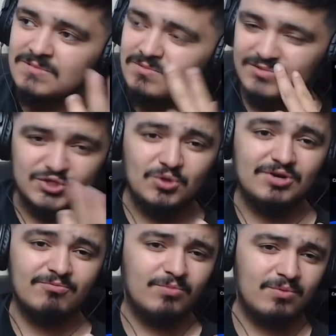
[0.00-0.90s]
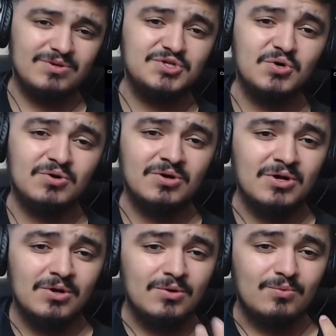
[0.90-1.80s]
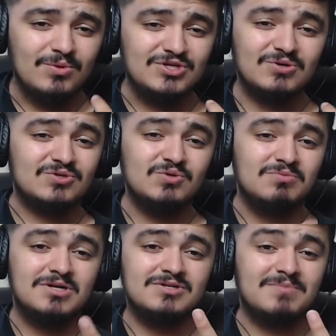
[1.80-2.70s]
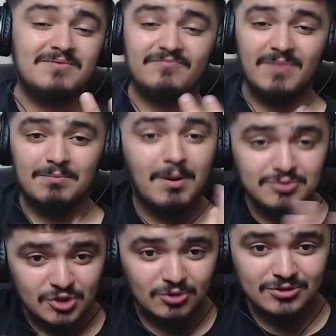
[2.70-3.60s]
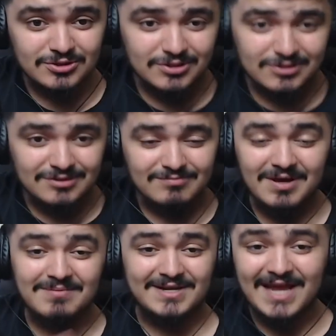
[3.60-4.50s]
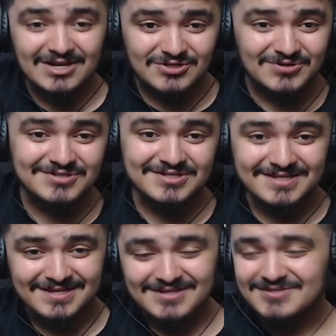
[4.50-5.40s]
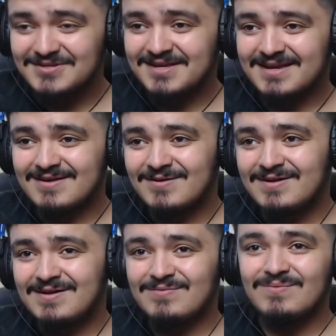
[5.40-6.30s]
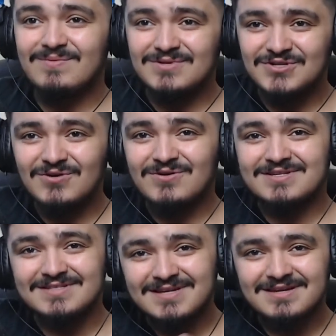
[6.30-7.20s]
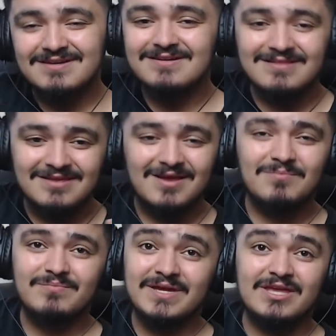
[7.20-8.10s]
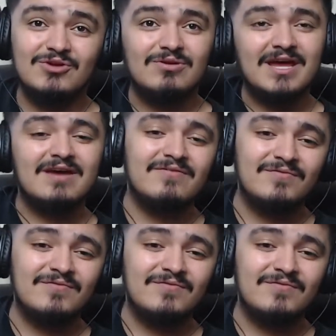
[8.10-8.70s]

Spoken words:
joking, when we joke too much, my mom jokes, my dad jokes, so, like, when we joke, it's like, hey, I'm making you laugh,